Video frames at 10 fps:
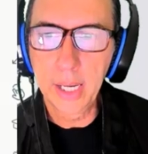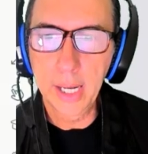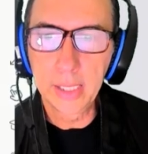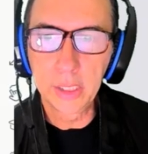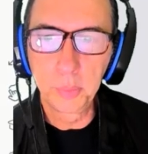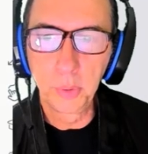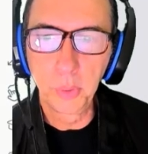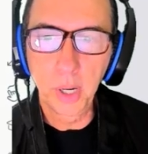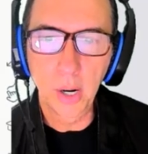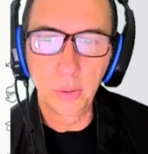at this blue
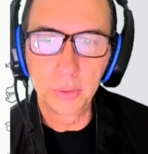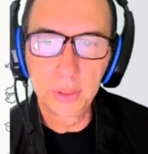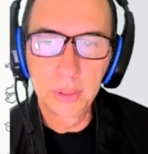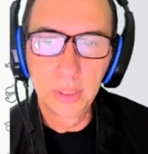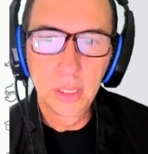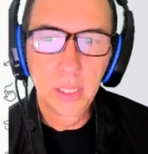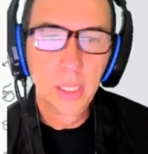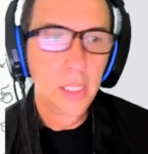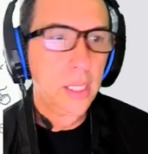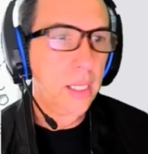house.
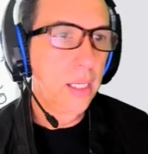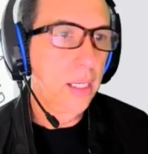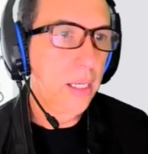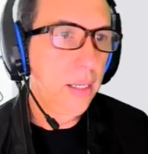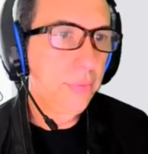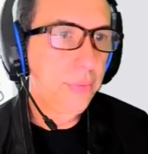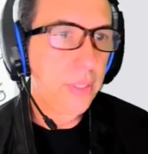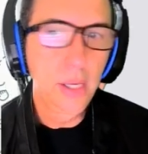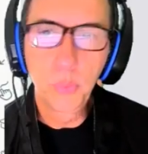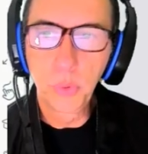If
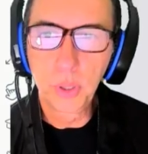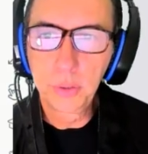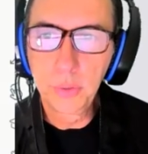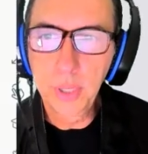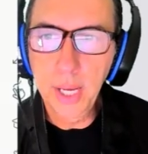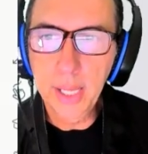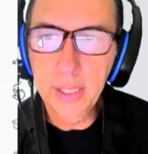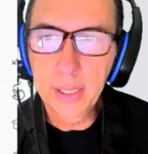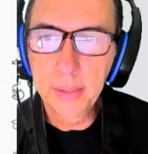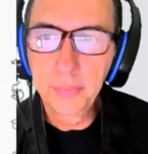they work
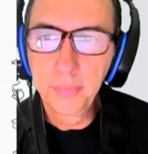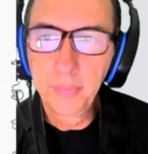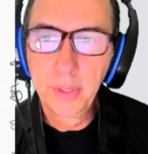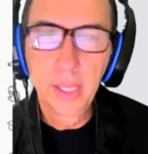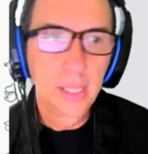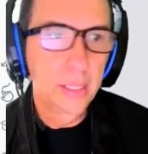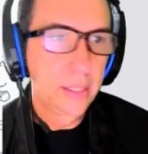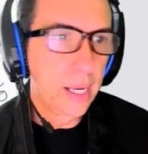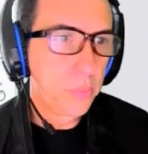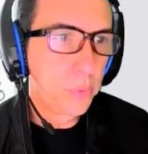together,
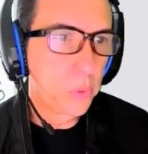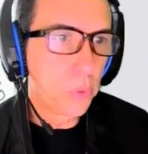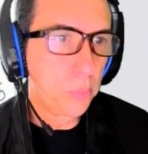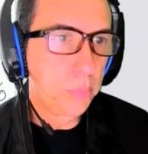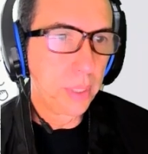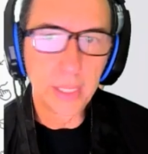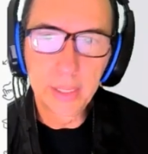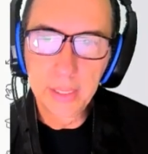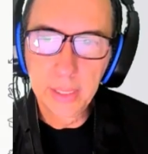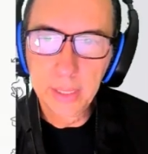they will complete
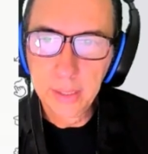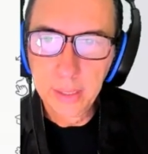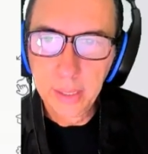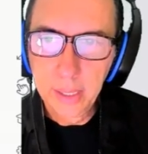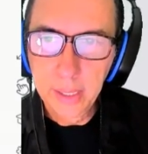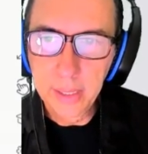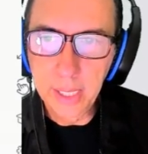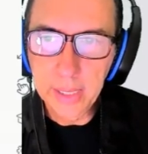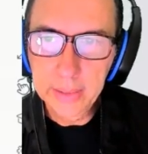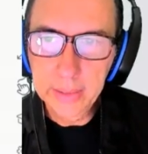
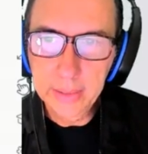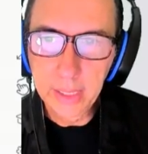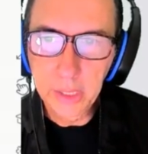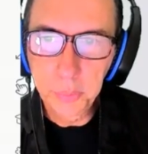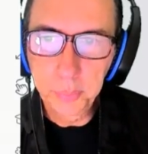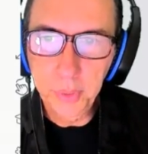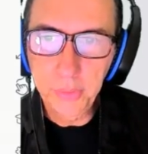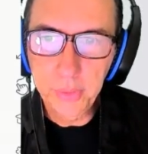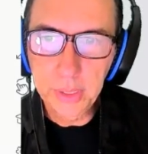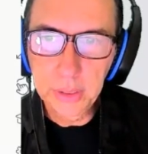this, the
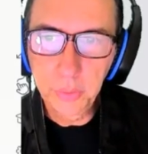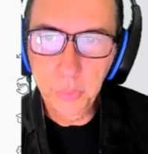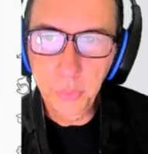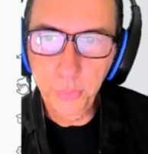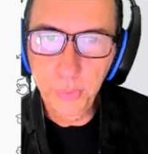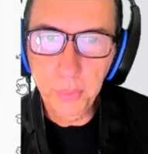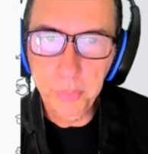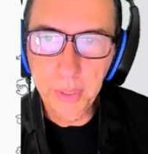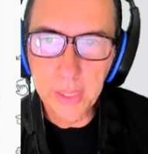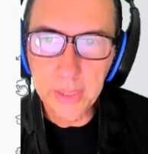experienced roofer,
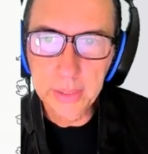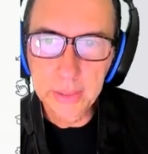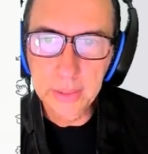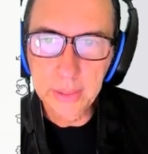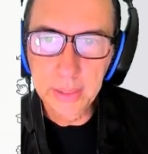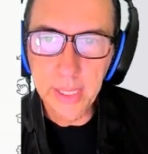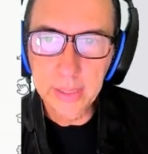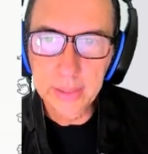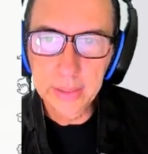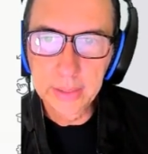plus
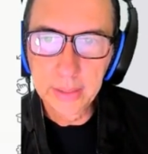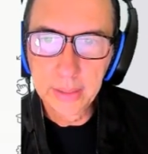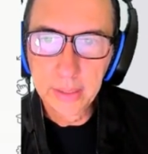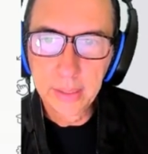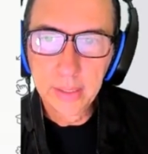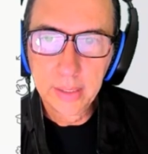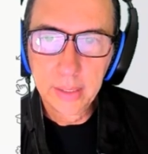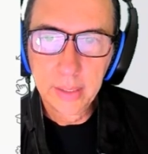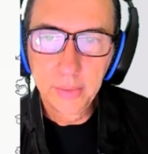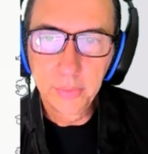this,
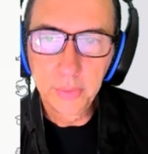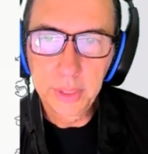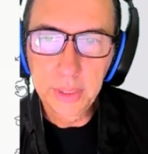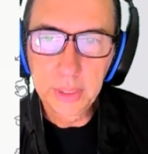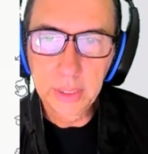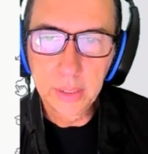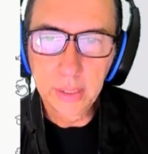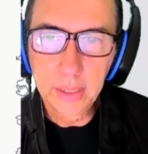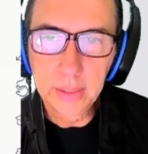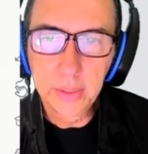which
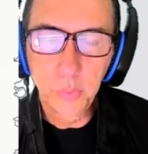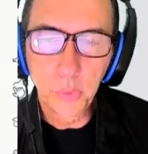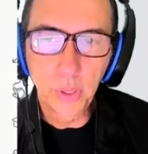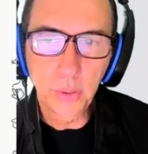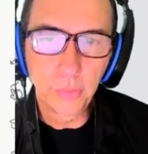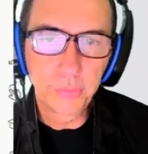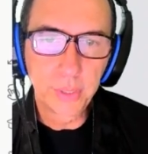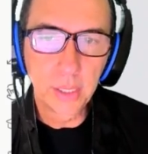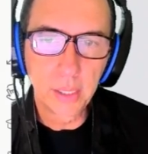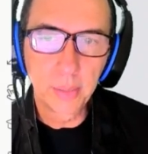is the work of
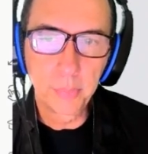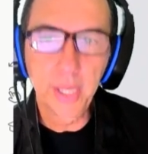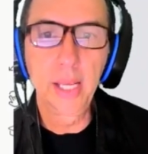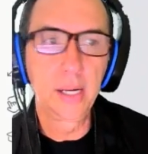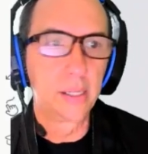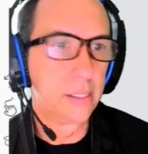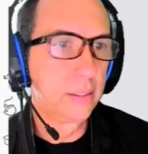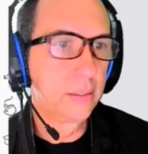the beginner.